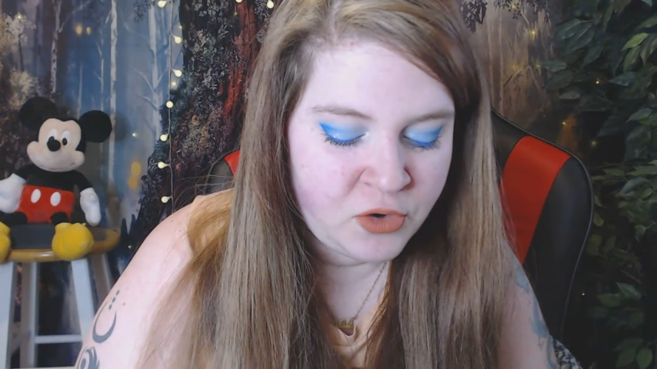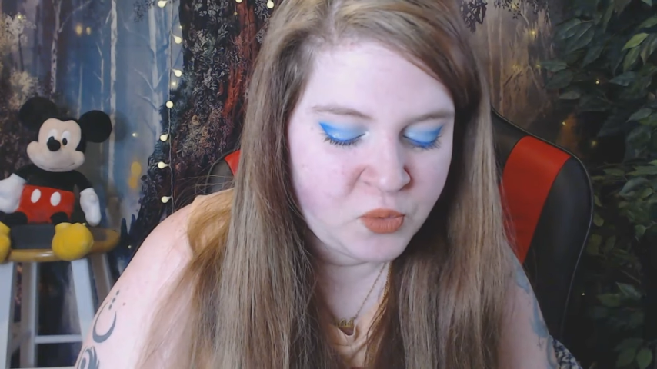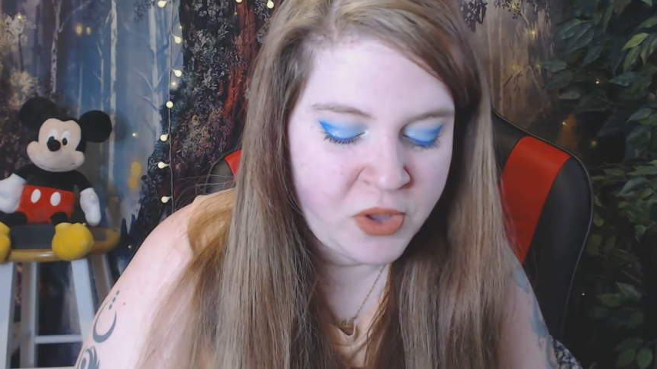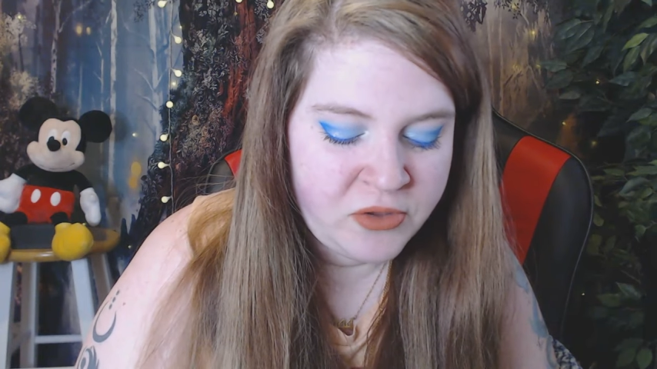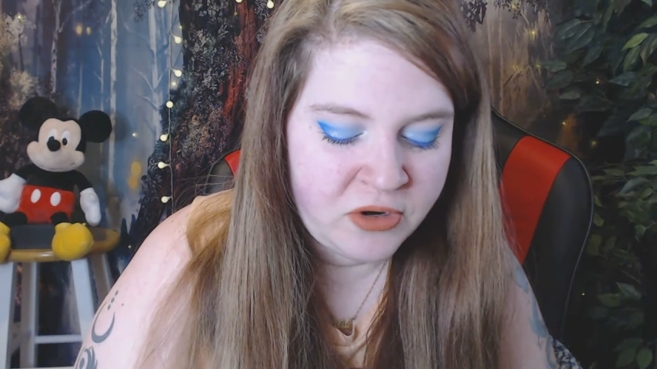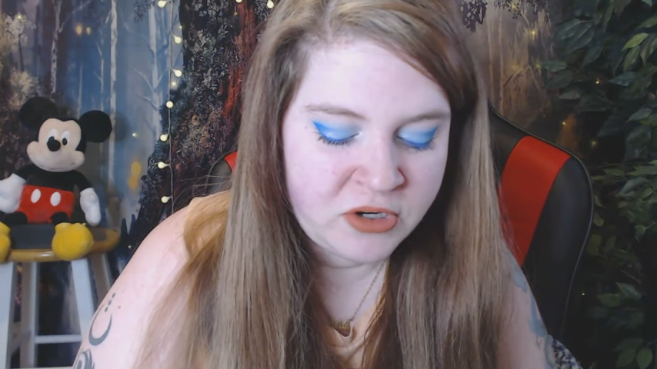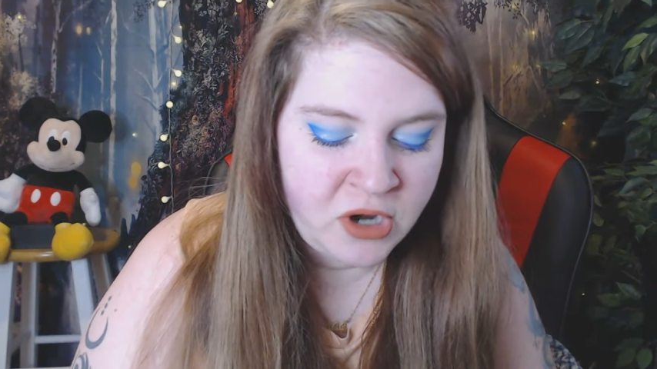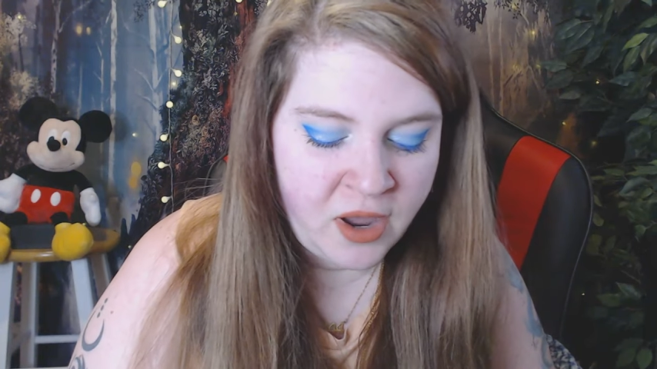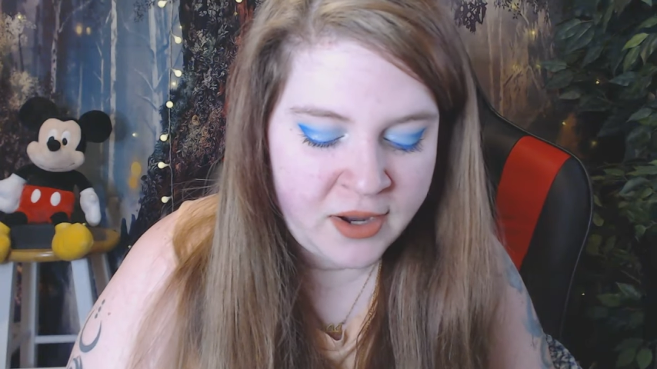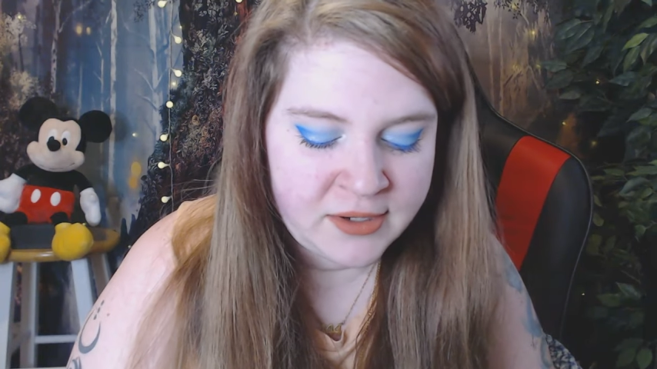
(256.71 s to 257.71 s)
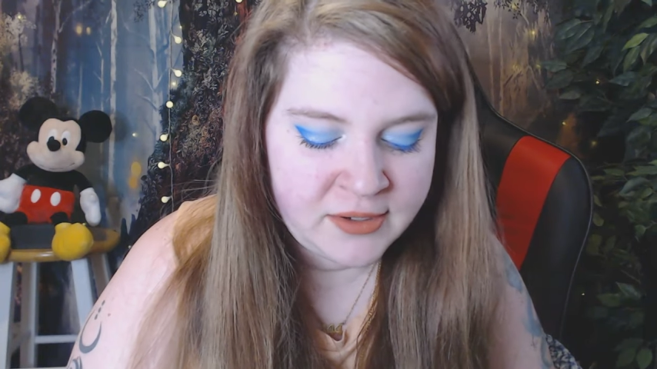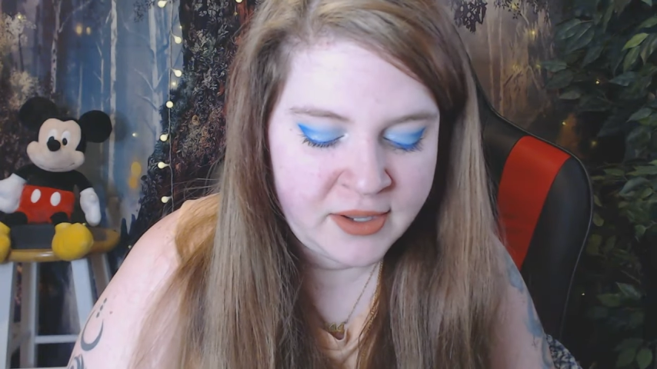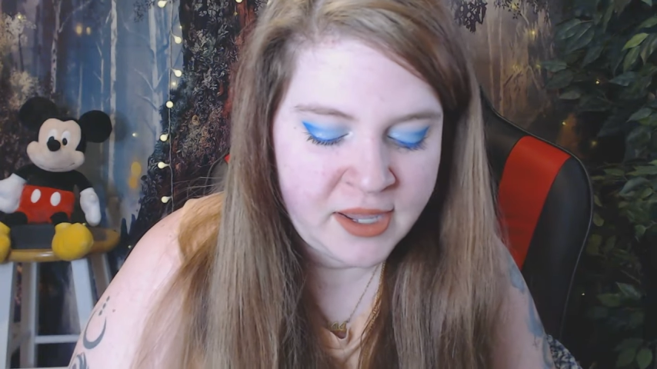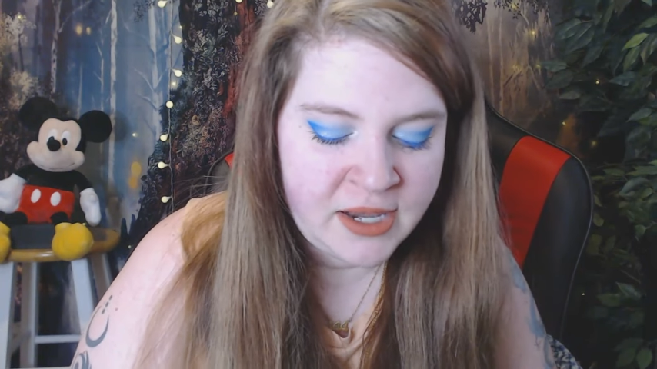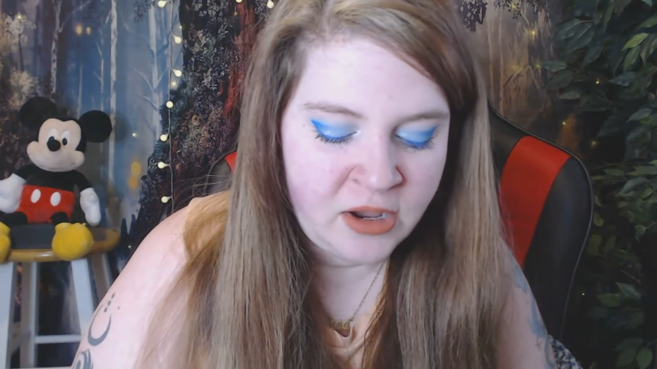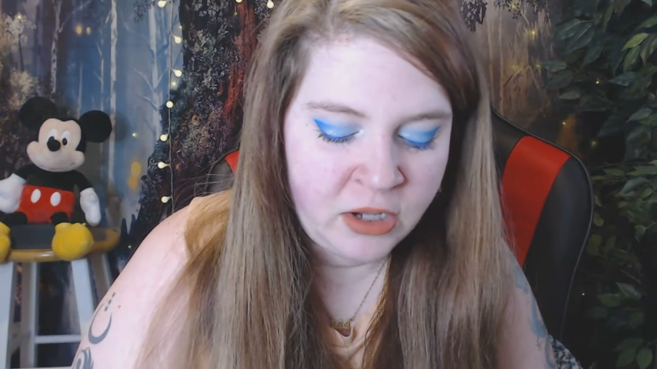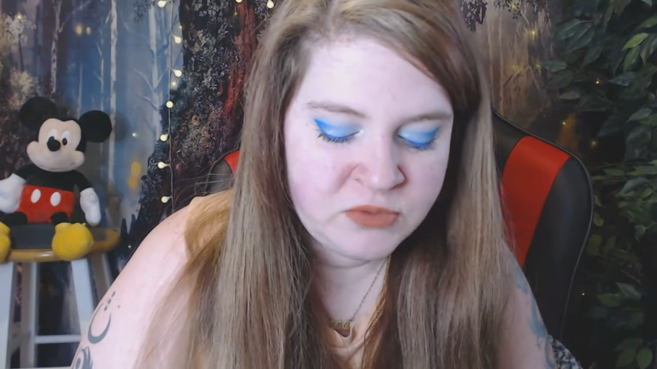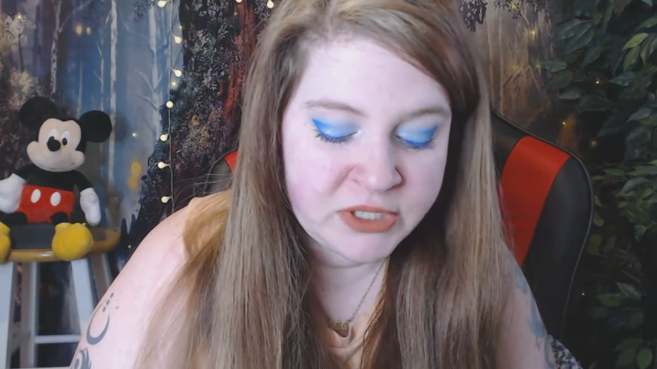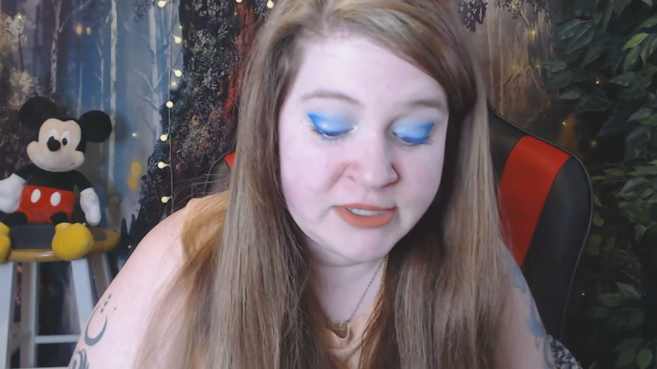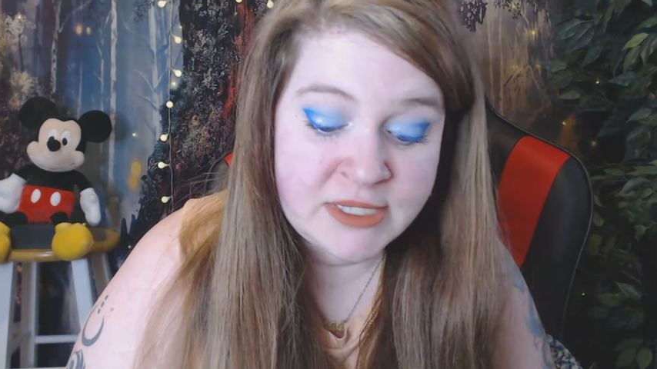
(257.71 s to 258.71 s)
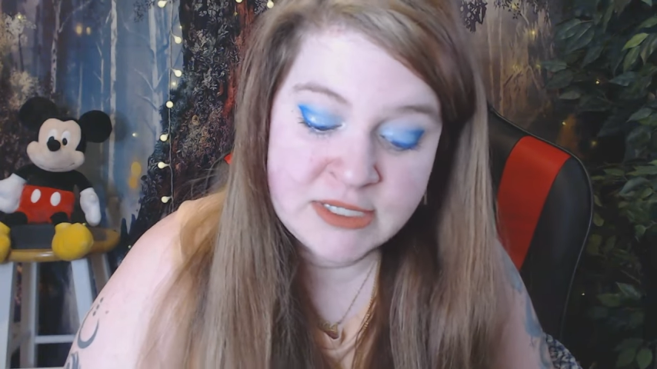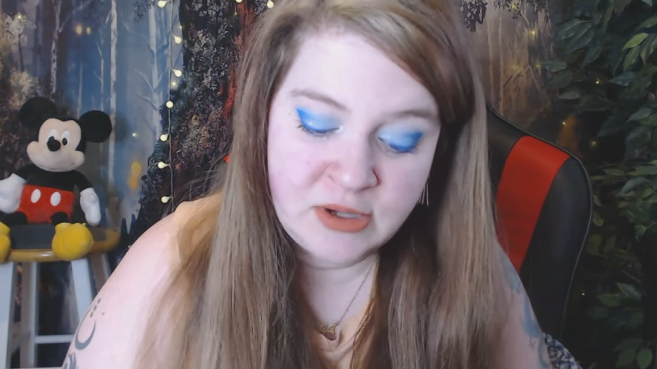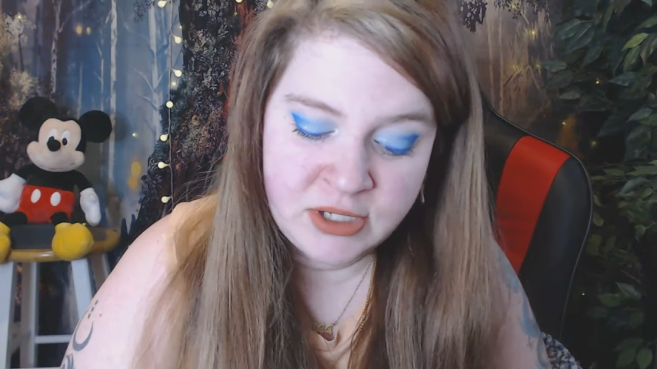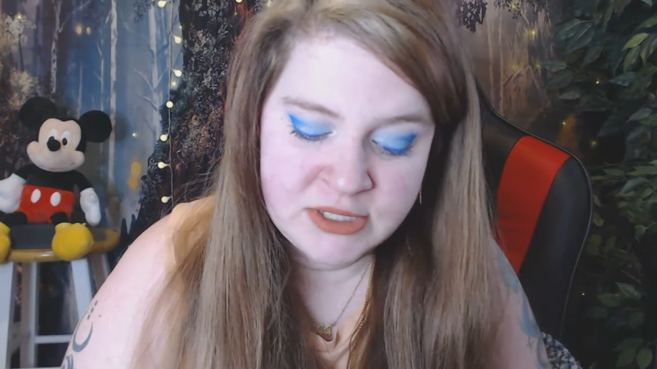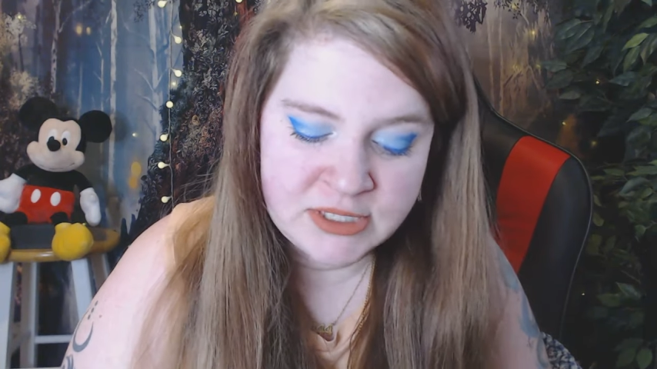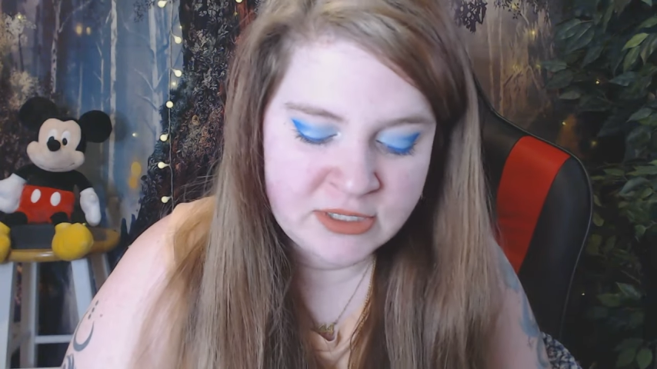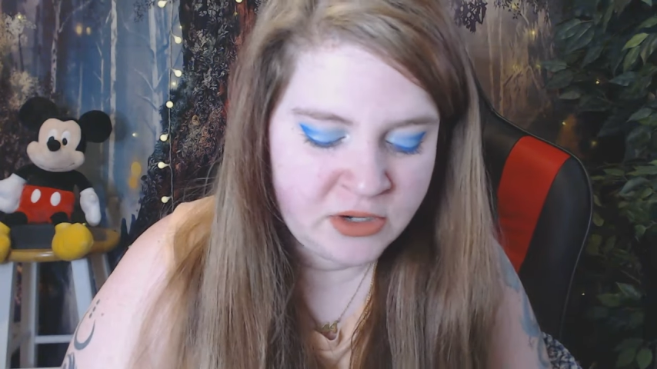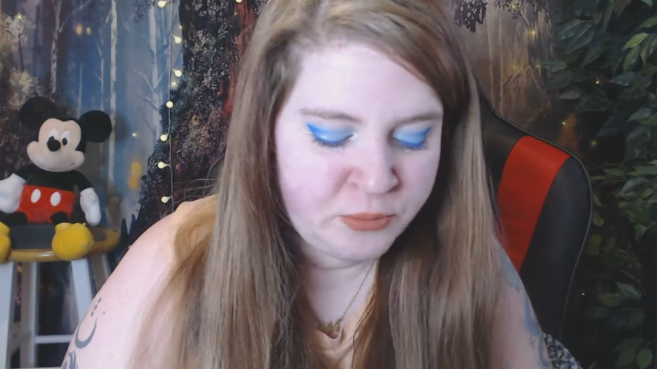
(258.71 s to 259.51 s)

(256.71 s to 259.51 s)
whether or not an object is haunted.